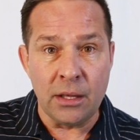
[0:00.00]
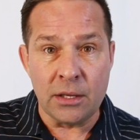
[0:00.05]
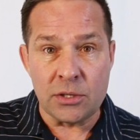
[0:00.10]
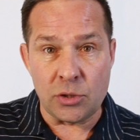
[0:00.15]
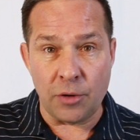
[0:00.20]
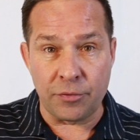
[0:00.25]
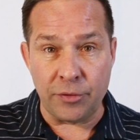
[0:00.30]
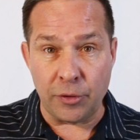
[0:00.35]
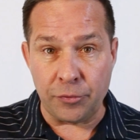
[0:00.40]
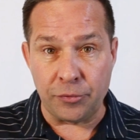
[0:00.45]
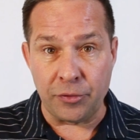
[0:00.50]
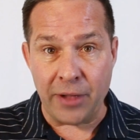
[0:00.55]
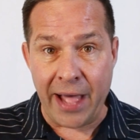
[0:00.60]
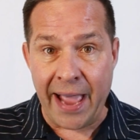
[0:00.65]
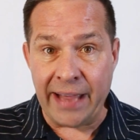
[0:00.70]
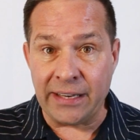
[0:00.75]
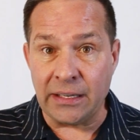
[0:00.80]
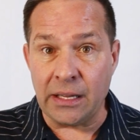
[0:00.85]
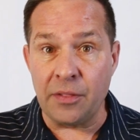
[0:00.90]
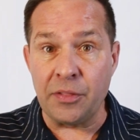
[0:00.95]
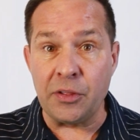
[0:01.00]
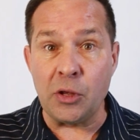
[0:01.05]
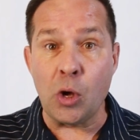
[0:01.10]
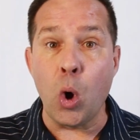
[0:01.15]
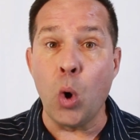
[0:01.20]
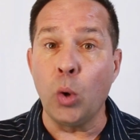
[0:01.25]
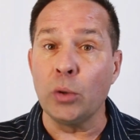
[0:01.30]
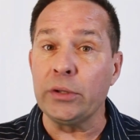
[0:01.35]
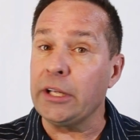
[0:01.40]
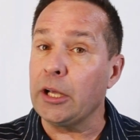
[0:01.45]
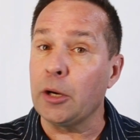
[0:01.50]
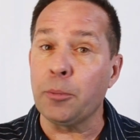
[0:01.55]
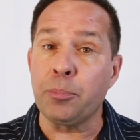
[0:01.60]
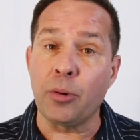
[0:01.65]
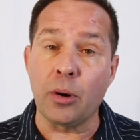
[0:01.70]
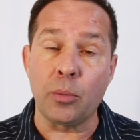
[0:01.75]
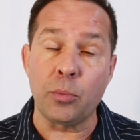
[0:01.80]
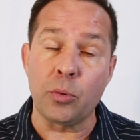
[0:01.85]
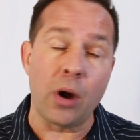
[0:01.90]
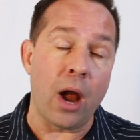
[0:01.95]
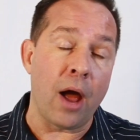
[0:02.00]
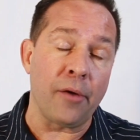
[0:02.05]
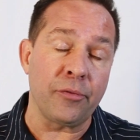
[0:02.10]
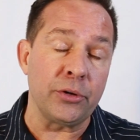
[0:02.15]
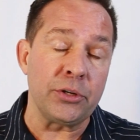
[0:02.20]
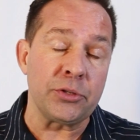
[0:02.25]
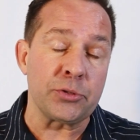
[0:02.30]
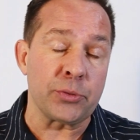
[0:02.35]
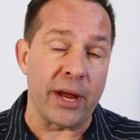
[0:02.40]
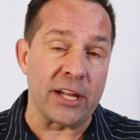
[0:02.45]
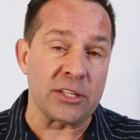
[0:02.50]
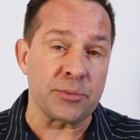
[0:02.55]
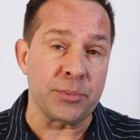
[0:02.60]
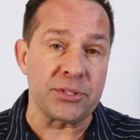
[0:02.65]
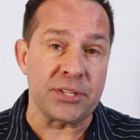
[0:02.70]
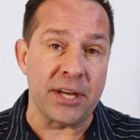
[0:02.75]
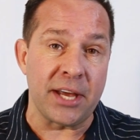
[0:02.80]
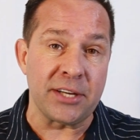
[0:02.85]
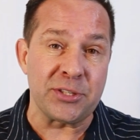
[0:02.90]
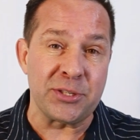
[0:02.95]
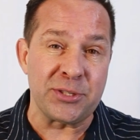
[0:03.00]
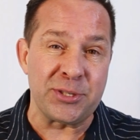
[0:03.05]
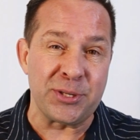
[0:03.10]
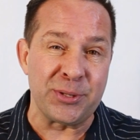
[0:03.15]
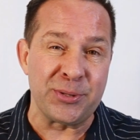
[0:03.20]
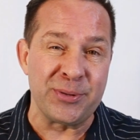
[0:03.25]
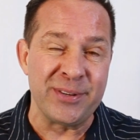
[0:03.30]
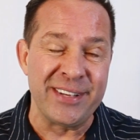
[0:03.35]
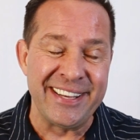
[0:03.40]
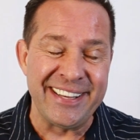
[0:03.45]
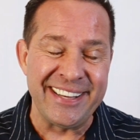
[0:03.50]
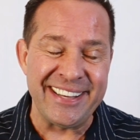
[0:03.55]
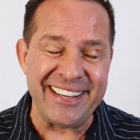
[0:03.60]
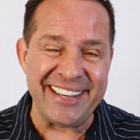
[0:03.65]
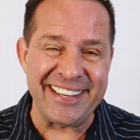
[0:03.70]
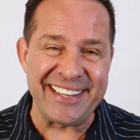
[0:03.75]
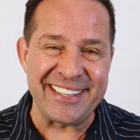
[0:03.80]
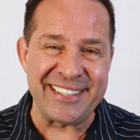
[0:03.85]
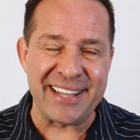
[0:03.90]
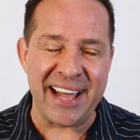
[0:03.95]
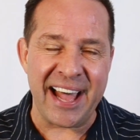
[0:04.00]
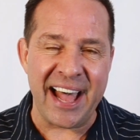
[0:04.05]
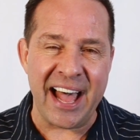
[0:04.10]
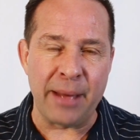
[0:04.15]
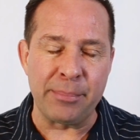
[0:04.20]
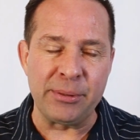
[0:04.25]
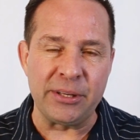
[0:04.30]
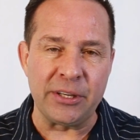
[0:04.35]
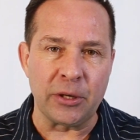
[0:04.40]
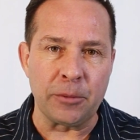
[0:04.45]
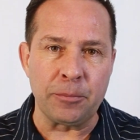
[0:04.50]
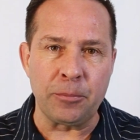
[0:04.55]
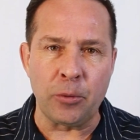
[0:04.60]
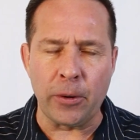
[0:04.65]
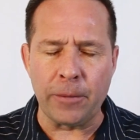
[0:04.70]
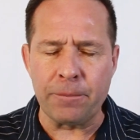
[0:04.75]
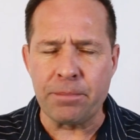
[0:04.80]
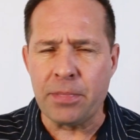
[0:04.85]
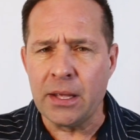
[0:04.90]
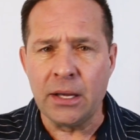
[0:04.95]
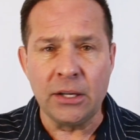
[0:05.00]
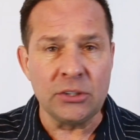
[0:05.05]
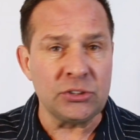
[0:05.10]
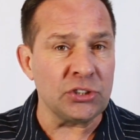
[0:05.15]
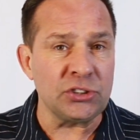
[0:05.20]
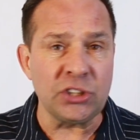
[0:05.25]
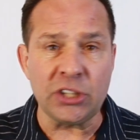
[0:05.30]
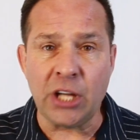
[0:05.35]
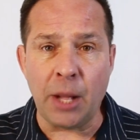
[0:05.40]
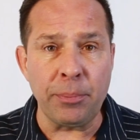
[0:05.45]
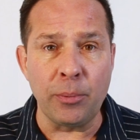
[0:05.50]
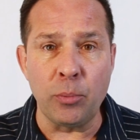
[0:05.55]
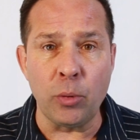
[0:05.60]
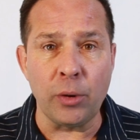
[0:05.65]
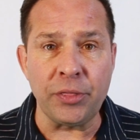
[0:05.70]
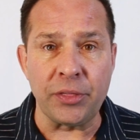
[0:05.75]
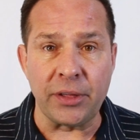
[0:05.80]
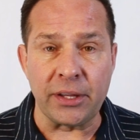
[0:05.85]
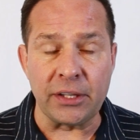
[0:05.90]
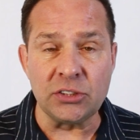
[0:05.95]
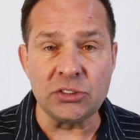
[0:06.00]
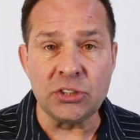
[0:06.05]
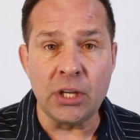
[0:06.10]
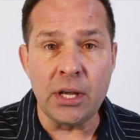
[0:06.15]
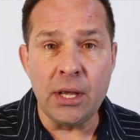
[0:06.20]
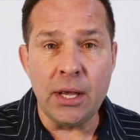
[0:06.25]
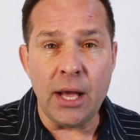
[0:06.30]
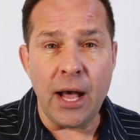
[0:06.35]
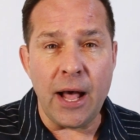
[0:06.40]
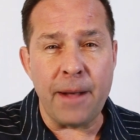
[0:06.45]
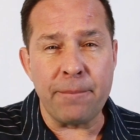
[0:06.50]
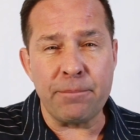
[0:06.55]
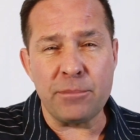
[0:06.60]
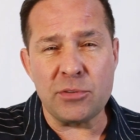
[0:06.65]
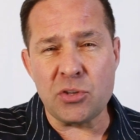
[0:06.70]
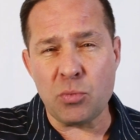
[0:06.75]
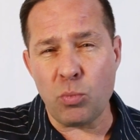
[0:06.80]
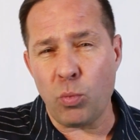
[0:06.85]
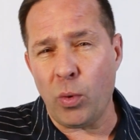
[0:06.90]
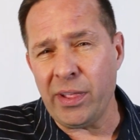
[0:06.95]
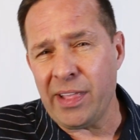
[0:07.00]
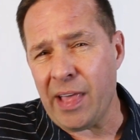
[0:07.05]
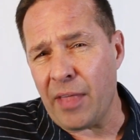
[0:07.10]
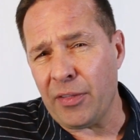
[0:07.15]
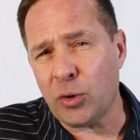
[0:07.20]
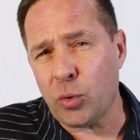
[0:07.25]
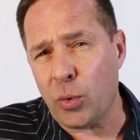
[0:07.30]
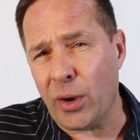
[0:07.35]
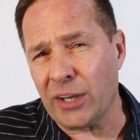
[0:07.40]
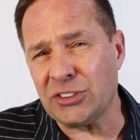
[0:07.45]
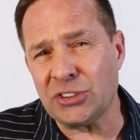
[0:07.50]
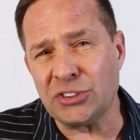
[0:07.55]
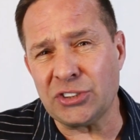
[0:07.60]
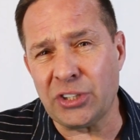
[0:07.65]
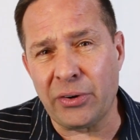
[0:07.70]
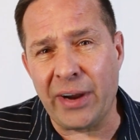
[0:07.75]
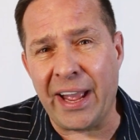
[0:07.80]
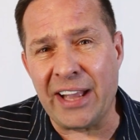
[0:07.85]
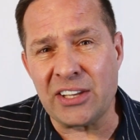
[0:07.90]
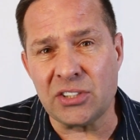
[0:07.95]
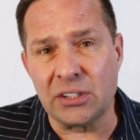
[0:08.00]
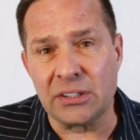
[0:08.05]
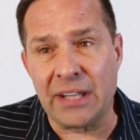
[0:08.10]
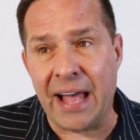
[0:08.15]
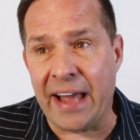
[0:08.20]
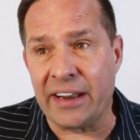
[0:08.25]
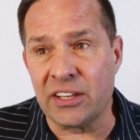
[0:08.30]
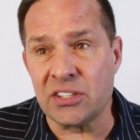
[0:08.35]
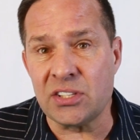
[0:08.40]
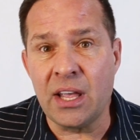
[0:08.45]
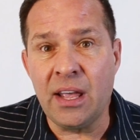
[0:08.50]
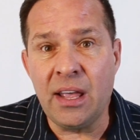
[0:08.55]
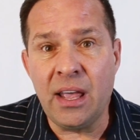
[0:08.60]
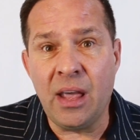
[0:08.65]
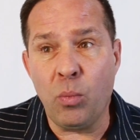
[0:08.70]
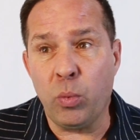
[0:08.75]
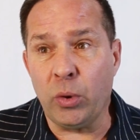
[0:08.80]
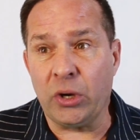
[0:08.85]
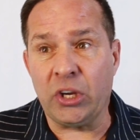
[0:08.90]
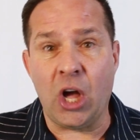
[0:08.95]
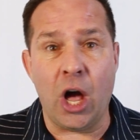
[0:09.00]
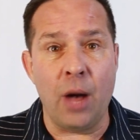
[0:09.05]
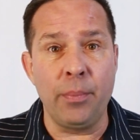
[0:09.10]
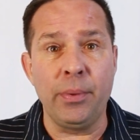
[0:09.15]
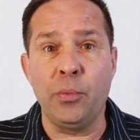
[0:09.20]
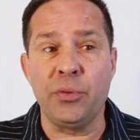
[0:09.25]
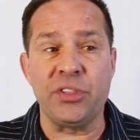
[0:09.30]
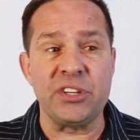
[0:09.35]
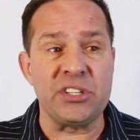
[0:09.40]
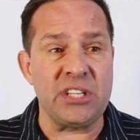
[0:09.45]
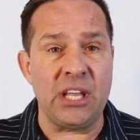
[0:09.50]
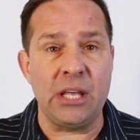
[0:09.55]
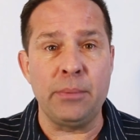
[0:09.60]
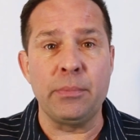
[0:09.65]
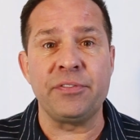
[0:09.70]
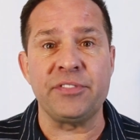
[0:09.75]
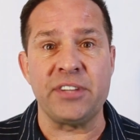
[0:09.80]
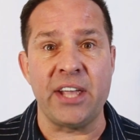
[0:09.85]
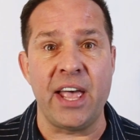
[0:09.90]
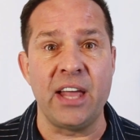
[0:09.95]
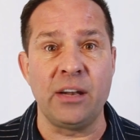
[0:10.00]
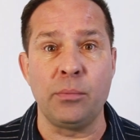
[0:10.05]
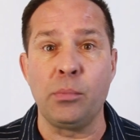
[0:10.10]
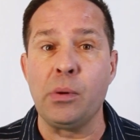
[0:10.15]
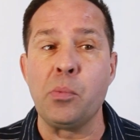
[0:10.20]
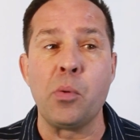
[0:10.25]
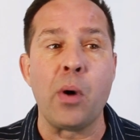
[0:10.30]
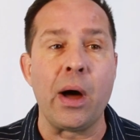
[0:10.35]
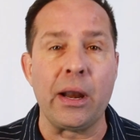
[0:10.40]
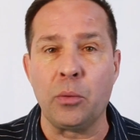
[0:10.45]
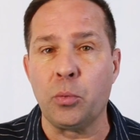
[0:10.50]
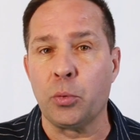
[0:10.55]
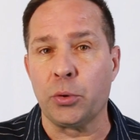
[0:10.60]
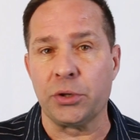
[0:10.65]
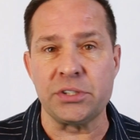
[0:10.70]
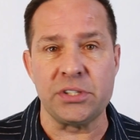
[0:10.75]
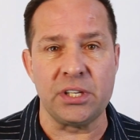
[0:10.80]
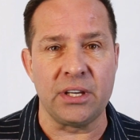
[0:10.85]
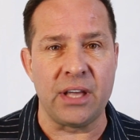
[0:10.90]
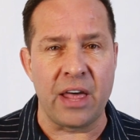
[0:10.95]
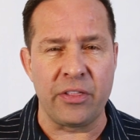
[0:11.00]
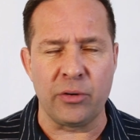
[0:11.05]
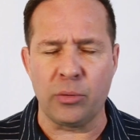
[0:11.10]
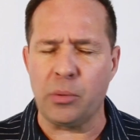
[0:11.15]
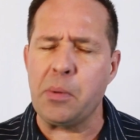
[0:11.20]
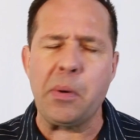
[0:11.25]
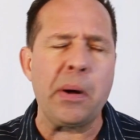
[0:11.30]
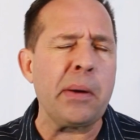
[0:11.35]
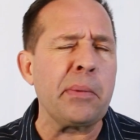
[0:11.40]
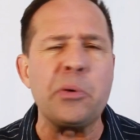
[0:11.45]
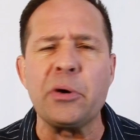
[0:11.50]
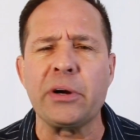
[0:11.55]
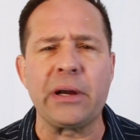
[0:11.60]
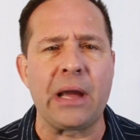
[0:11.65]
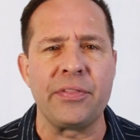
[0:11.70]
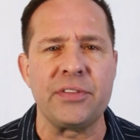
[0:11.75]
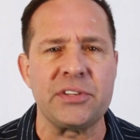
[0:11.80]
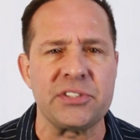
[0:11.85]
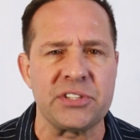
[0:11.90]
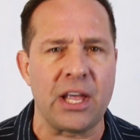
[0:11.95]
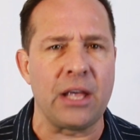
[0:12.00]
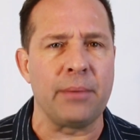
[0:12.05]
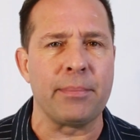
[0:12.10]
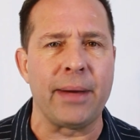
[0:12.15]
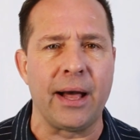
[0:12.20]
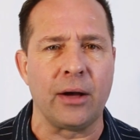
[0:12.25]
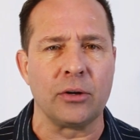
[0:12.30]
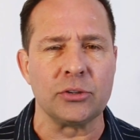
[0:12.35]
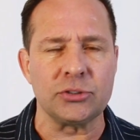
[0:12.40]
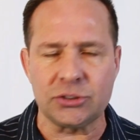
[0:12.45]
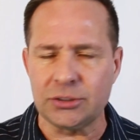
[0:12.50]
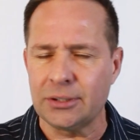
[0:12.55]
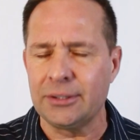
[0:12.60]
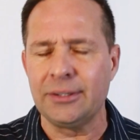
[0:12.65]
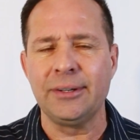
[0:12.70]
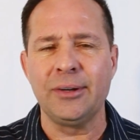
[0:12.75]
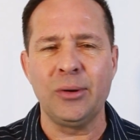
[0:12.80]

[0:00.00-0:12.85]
So if you're flying in, the only airport we're offering transportation to is the Hobby Airport. Just a couple more things. One of the other questions that are asked a lot is, we're coming with a team of 10 and we want to work together. We want to work on the same house.